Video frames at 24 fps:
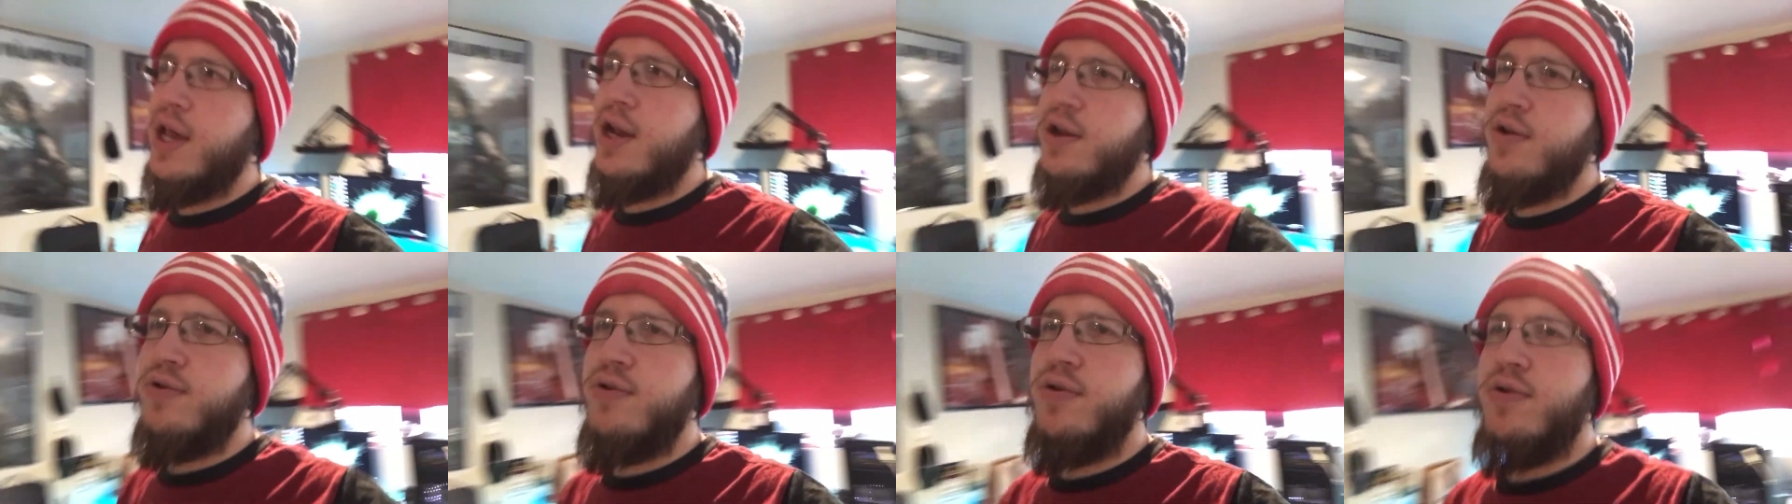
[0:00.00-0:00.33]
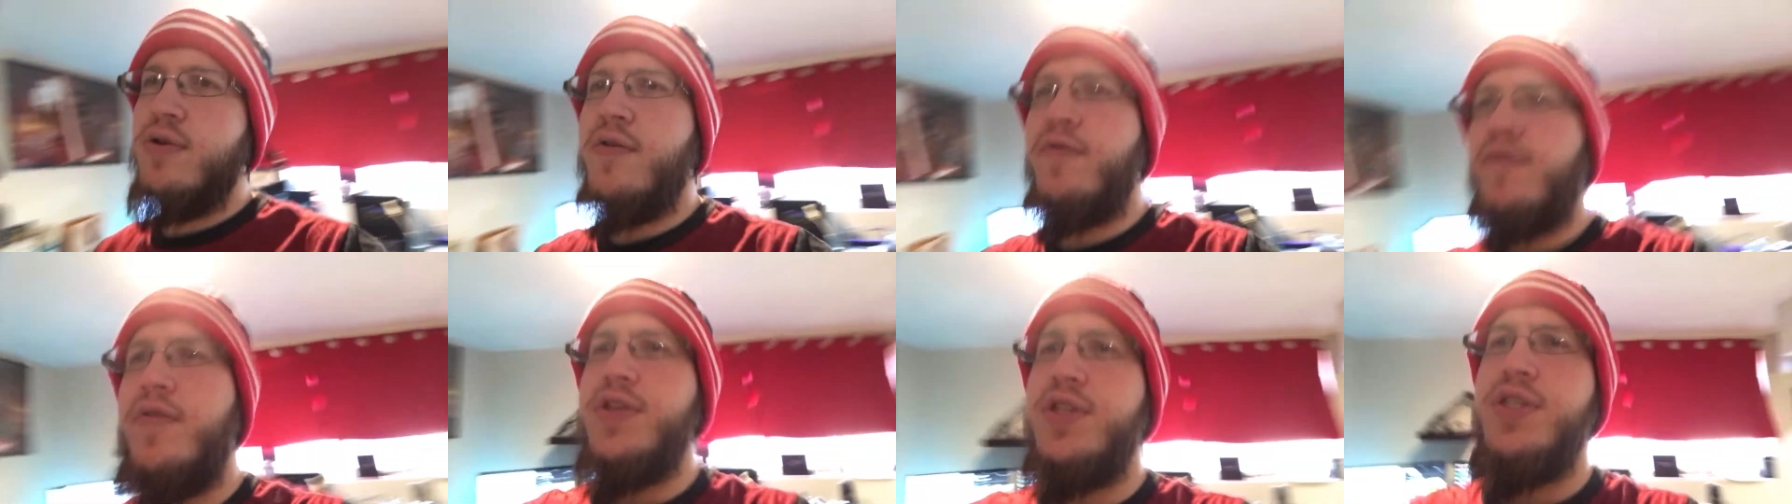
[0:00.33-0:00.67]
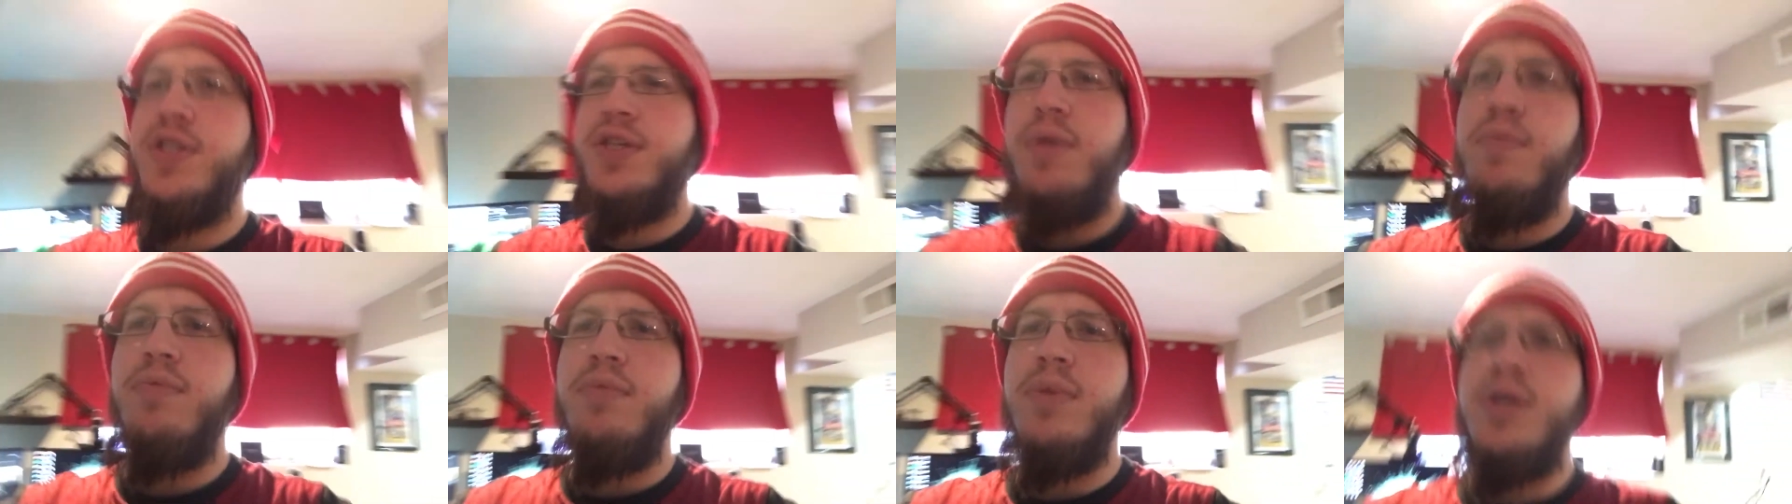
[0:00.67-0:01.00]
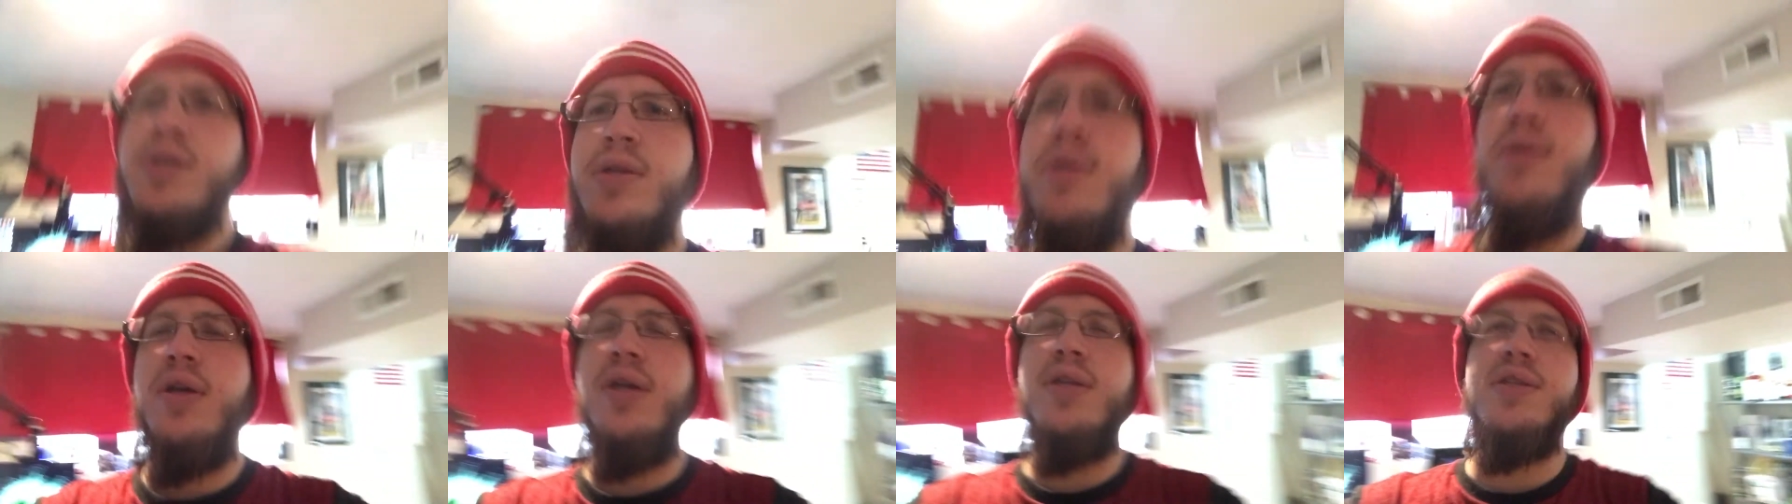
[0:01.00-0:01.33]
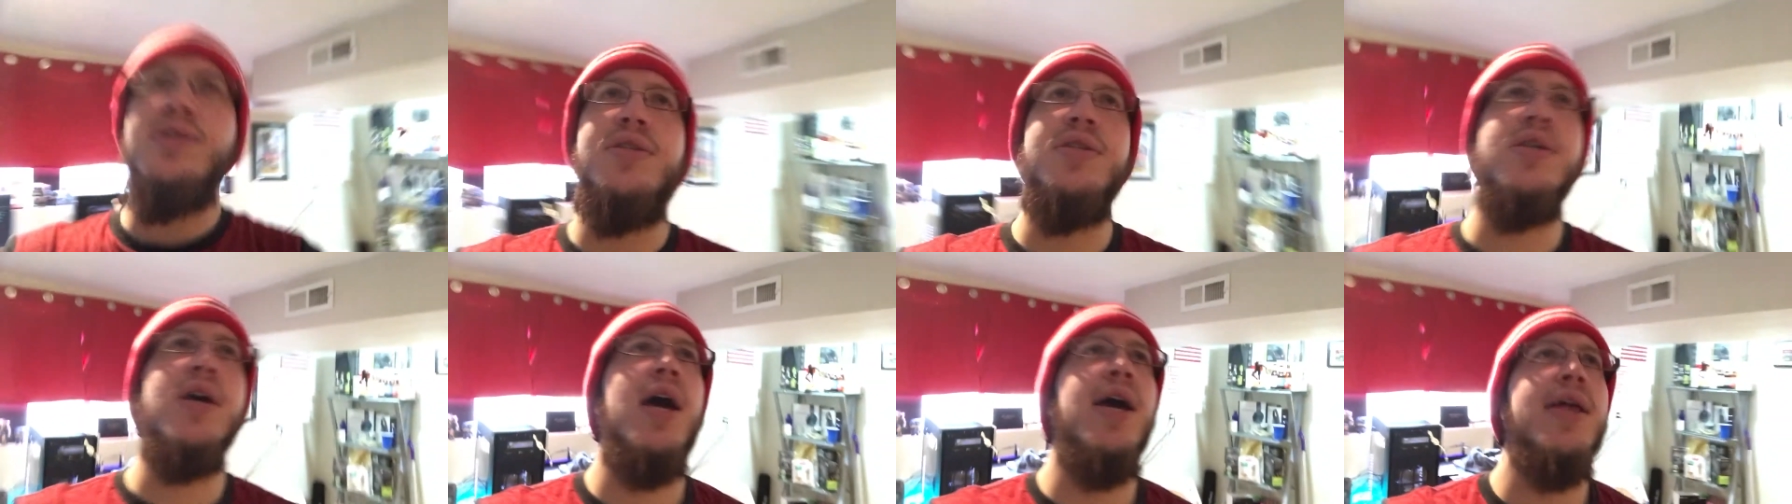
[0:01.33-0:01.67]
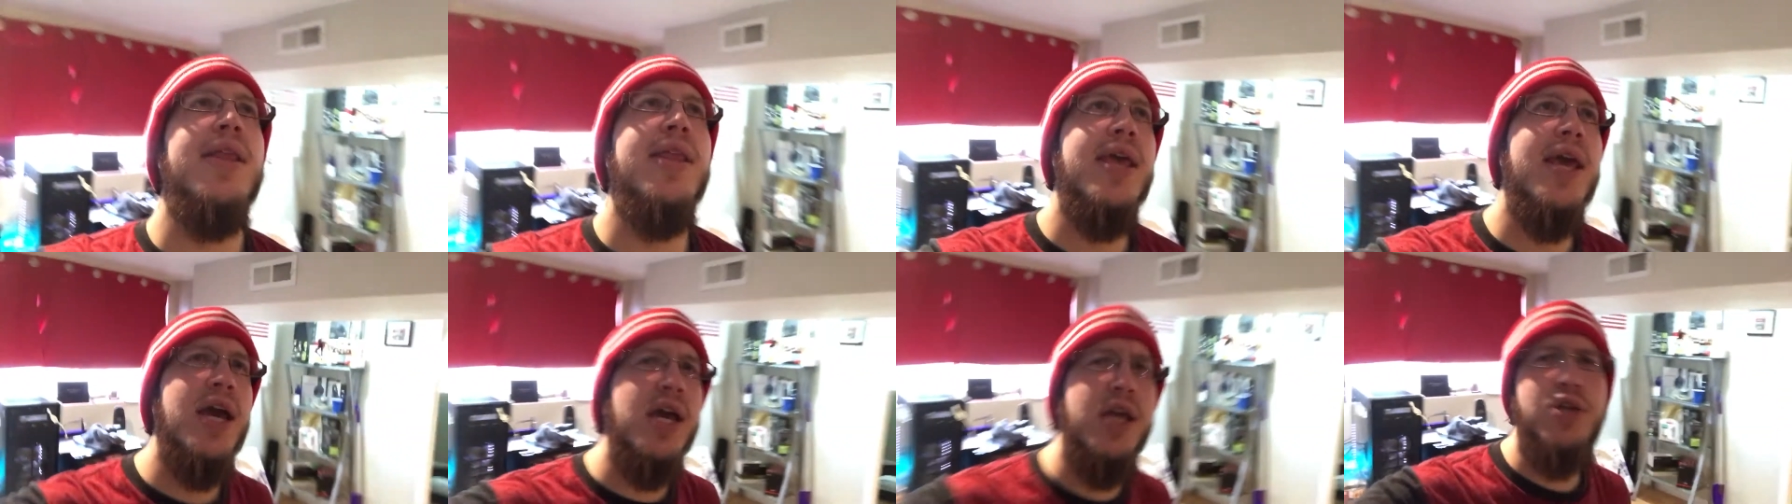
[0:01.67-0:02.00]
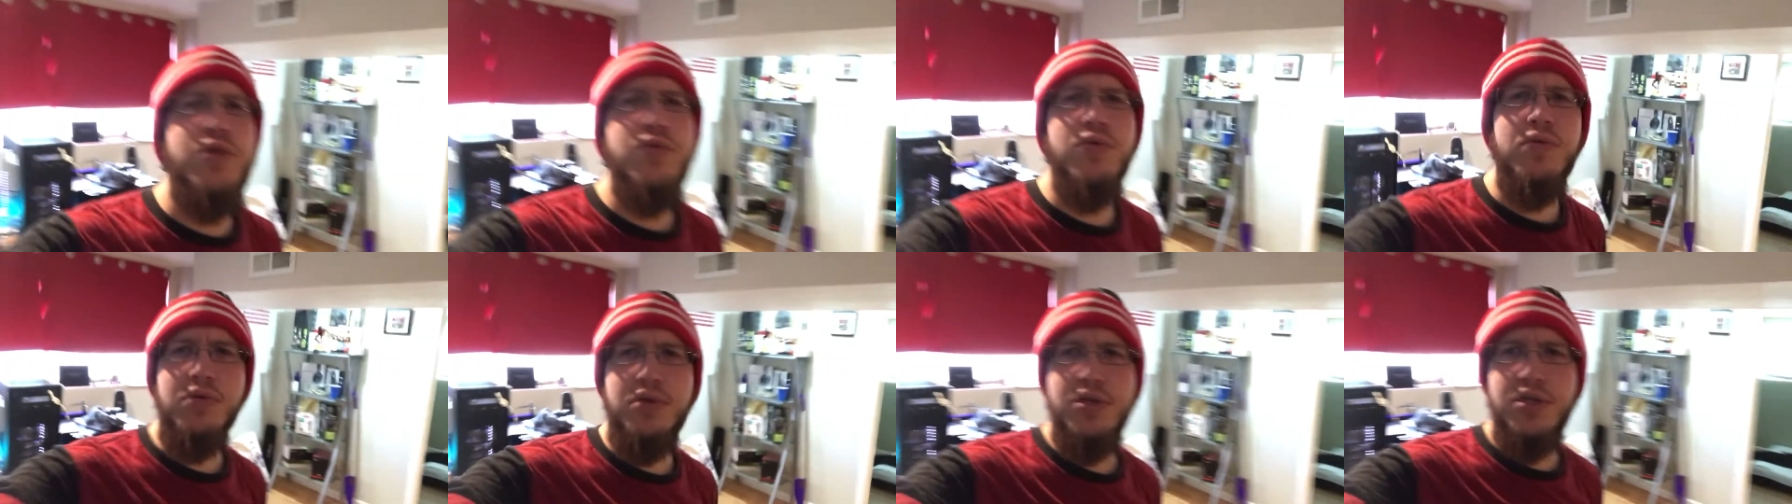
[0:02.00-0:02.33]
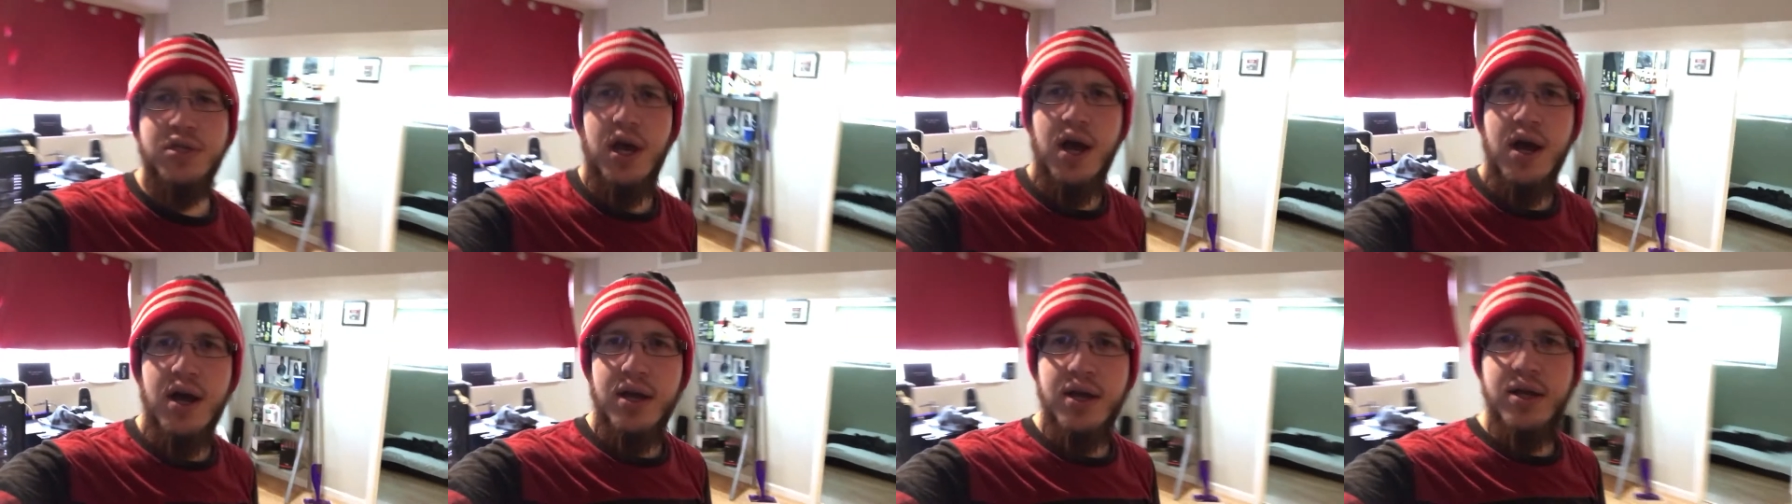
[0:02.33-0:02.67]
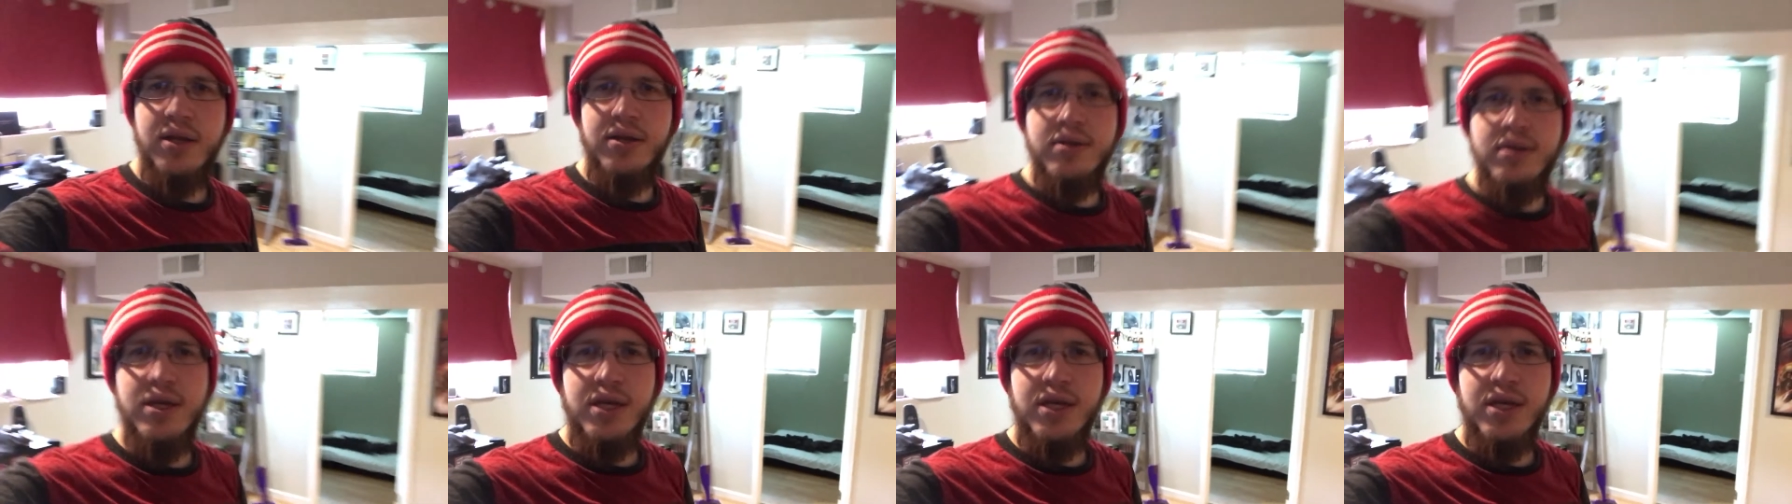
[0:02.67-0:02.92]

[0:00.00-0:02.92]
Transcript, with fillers: I don't know if it's something in, inside the actual socket